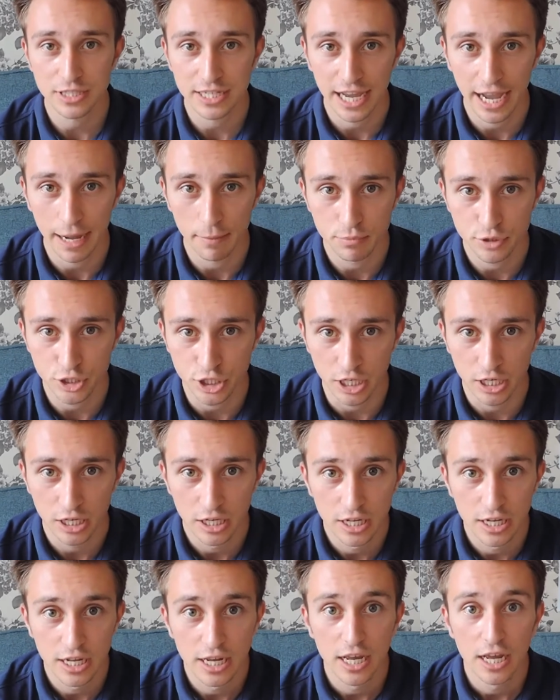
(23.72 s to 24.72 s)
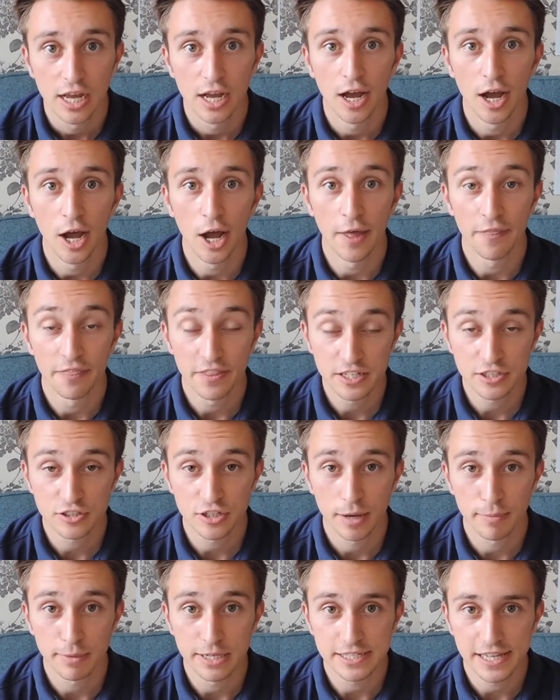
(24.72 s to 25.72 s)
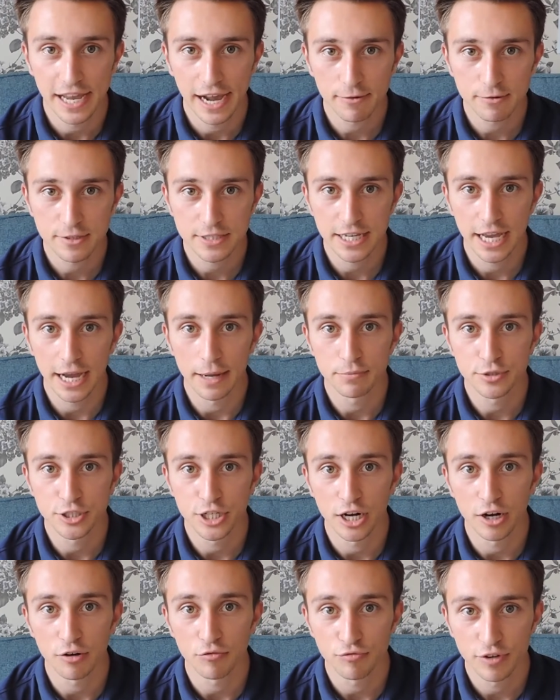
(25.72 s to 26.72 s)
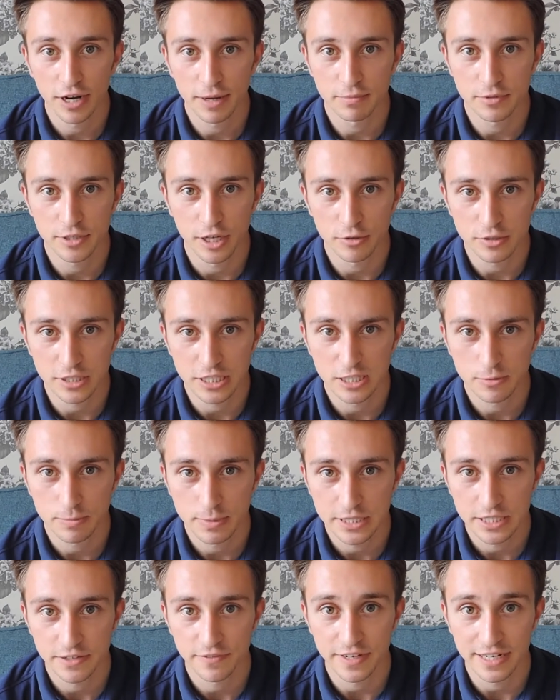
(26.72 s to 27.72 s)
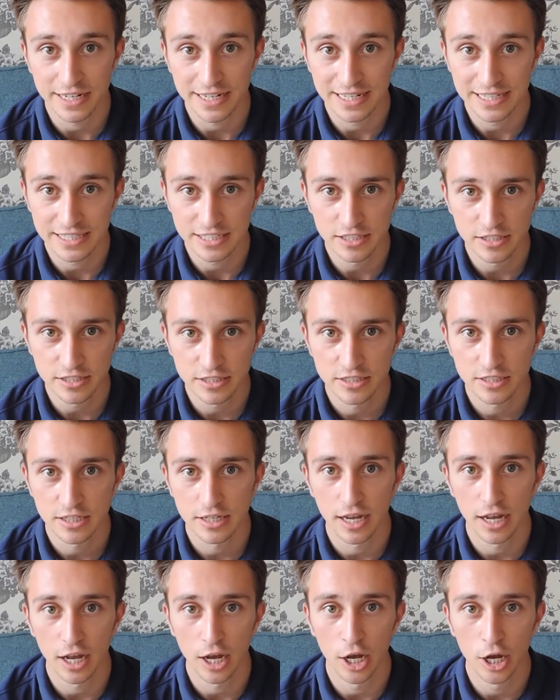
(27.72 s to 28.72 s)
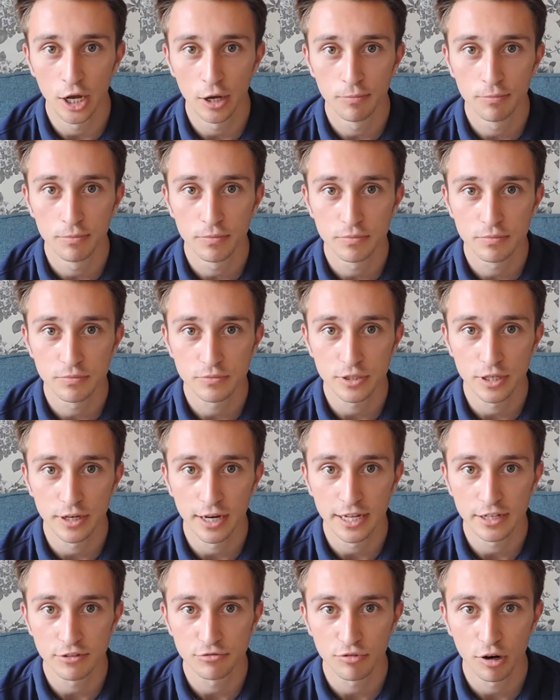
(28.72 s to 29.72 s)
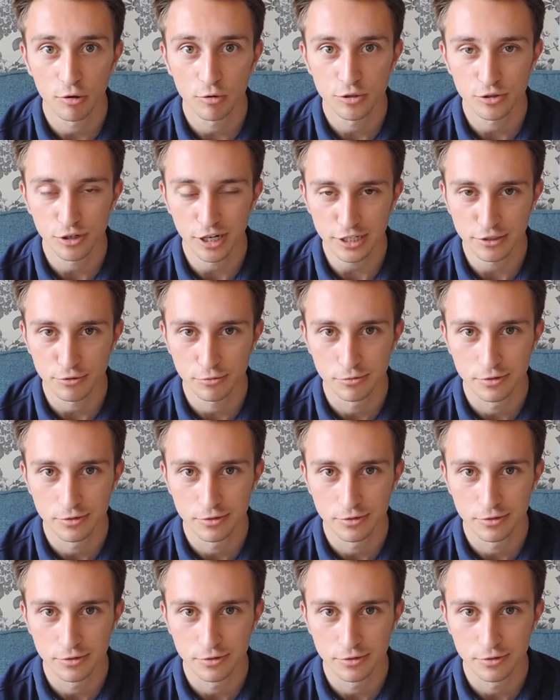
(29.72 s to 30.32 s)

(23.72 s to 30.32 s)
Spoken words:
to capture, and this time it's how to capture reptiles, in specific lizards. So let's roll the title.